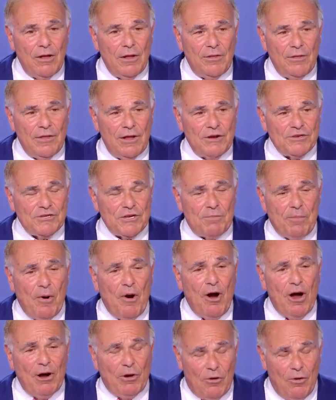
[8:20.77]
there's a
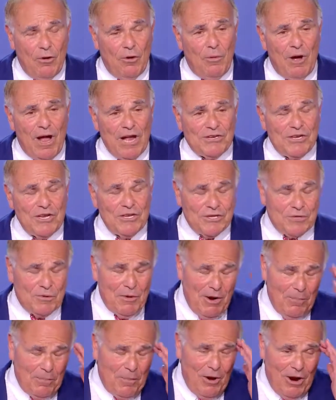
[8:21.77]
park called Washington
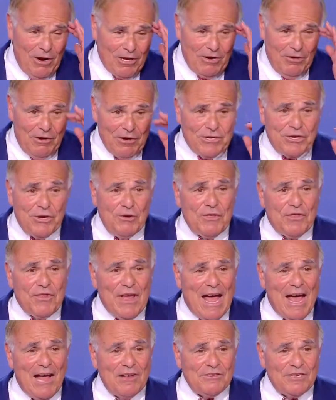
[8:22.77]
Square Park. There are
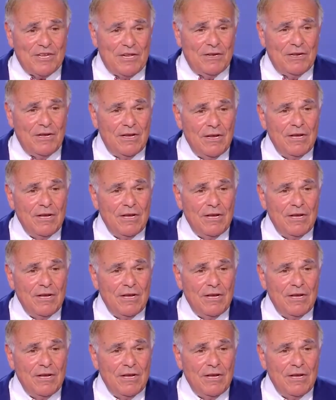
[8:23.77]
2,000